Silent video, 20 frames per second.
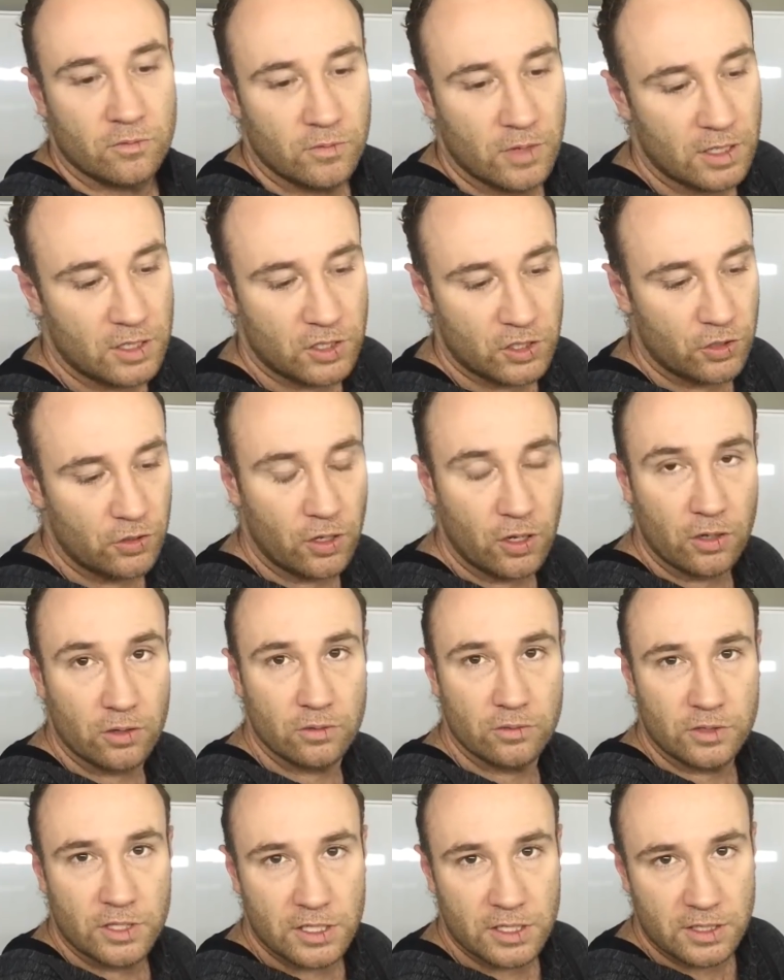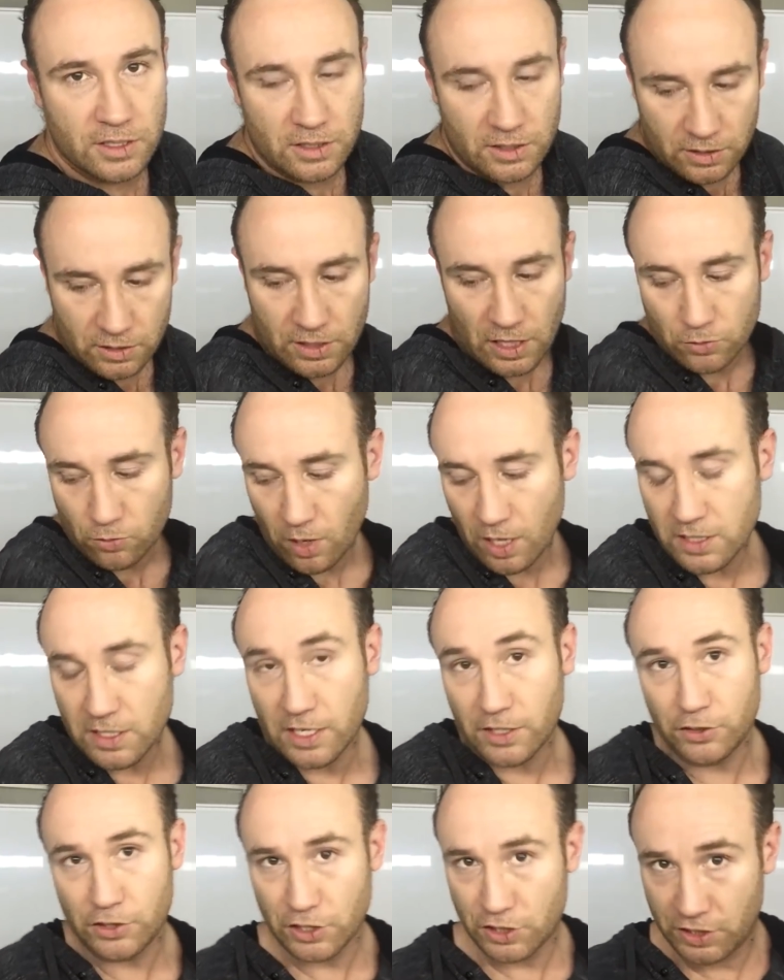It's too long. That's why I
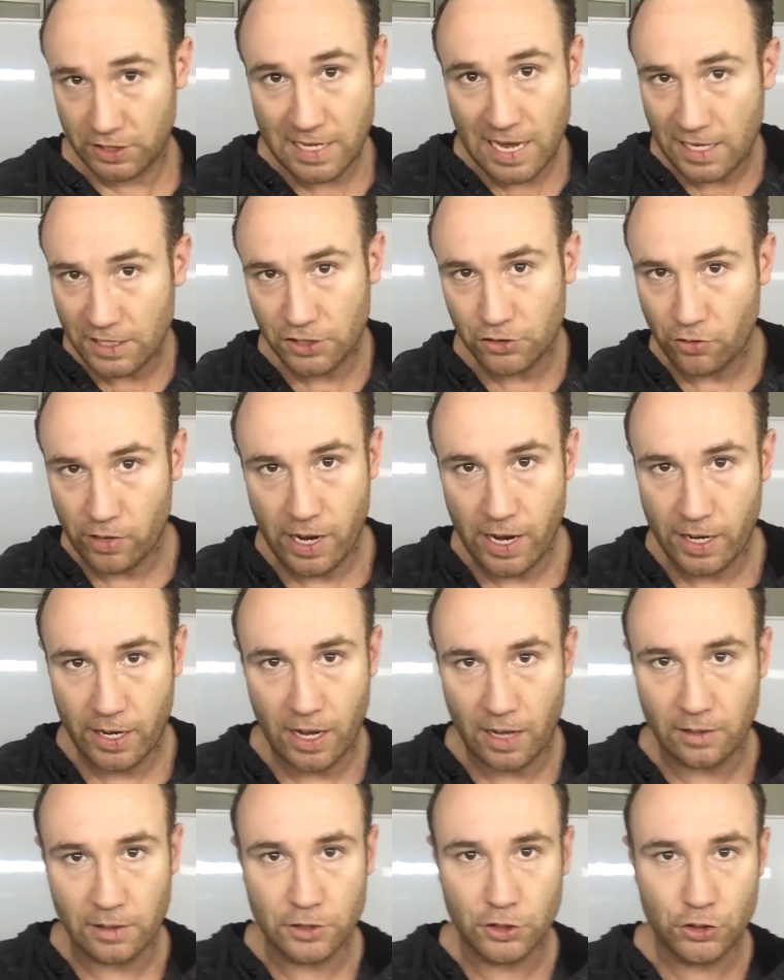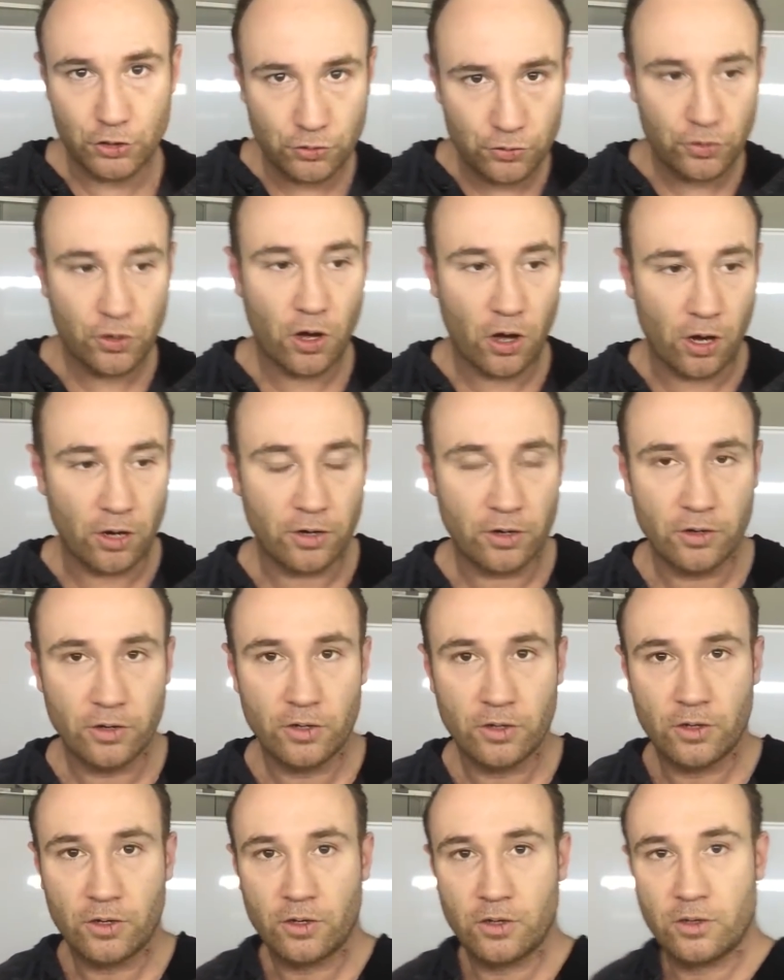say just guess your hair color. Do not
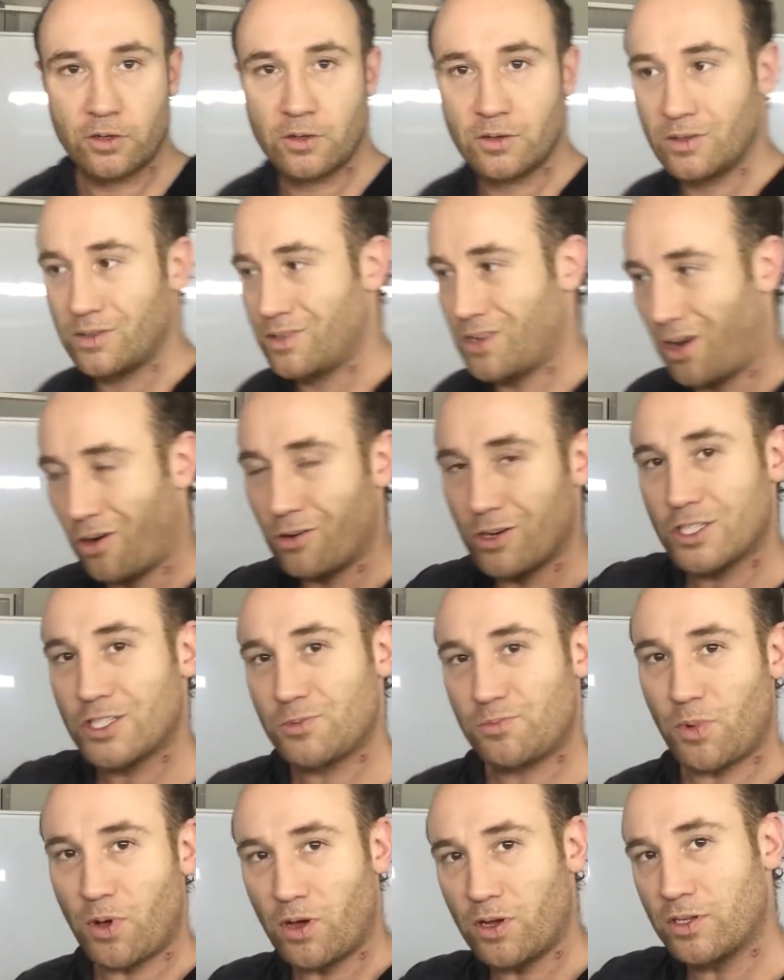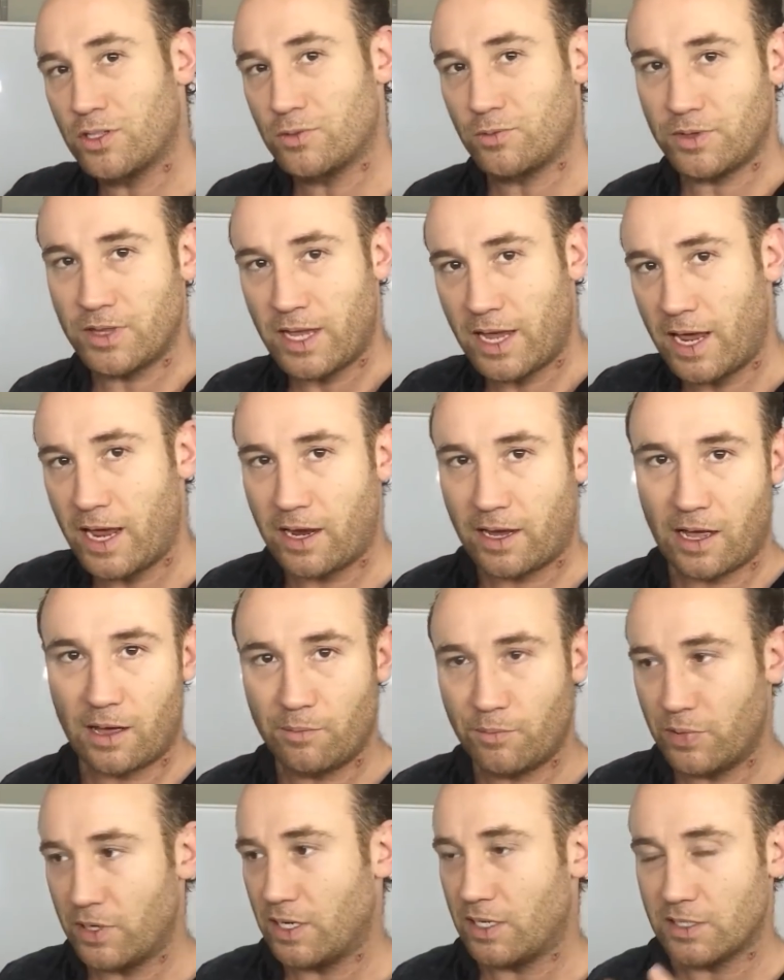correspond with the hair
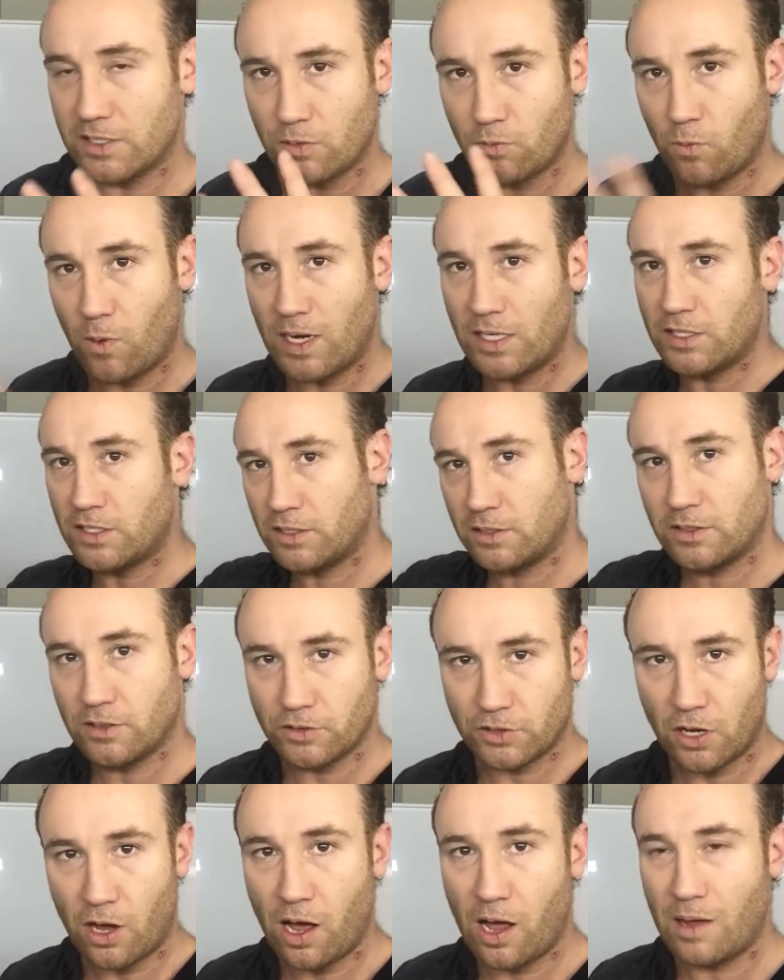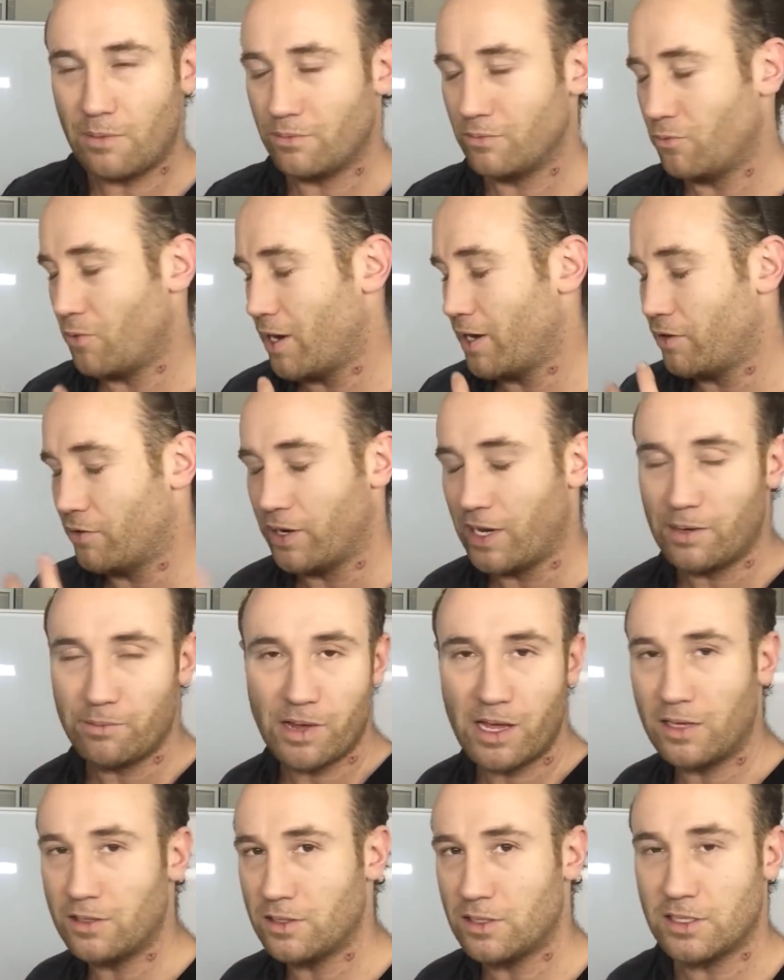companies and waste your time waiting on
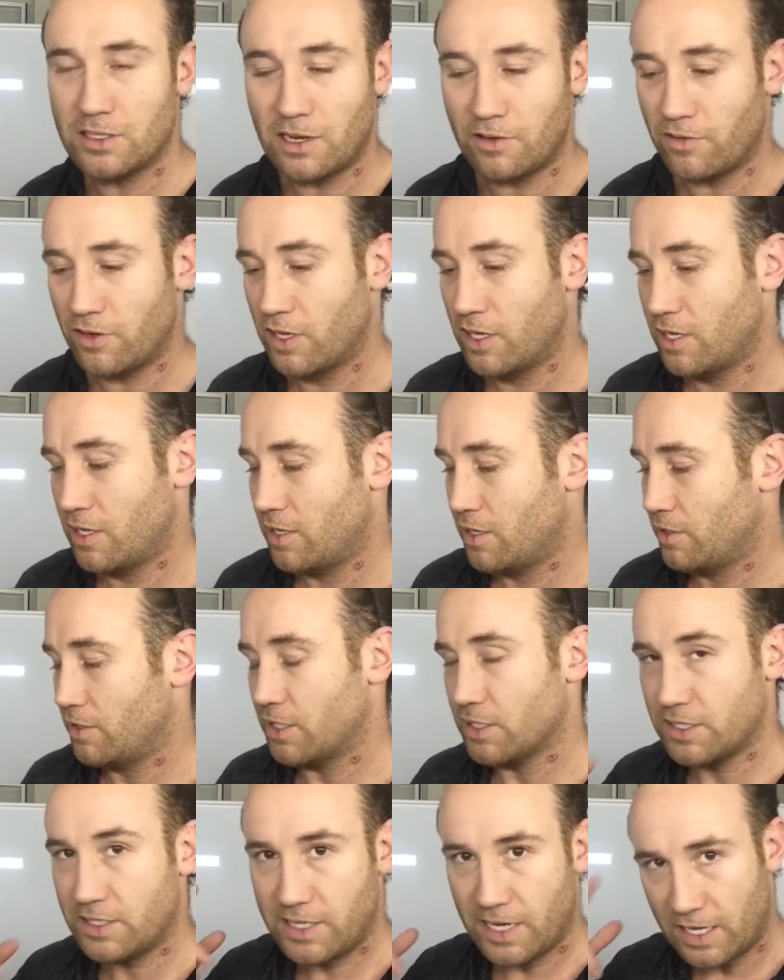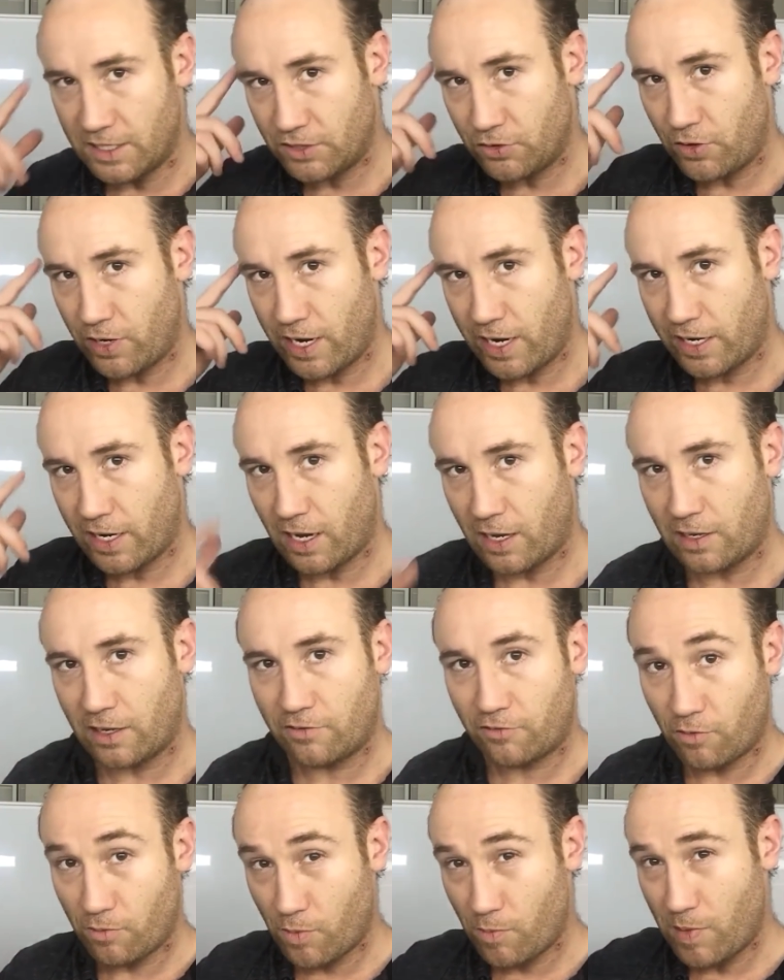emails and stuff. Just guess your hair color
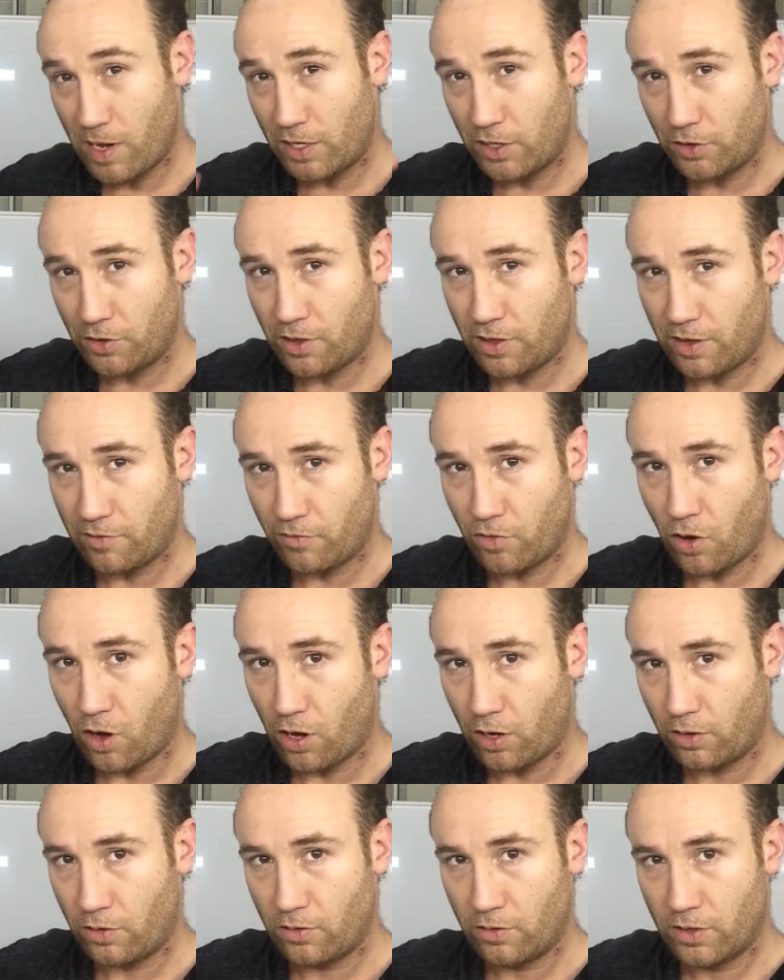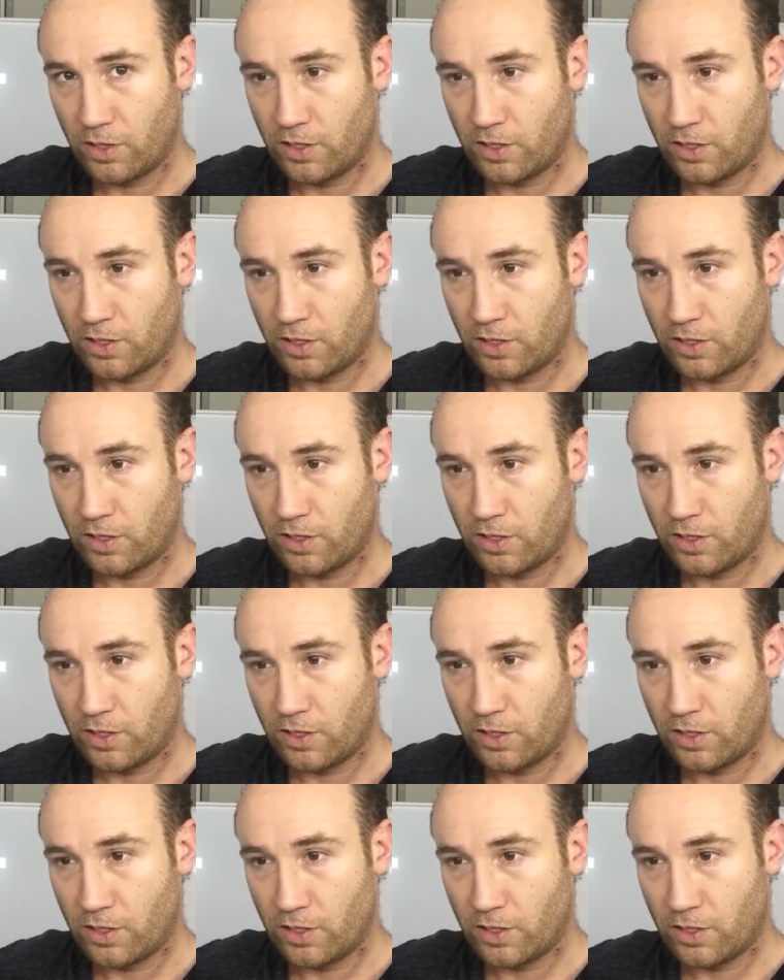from the menu that they've got.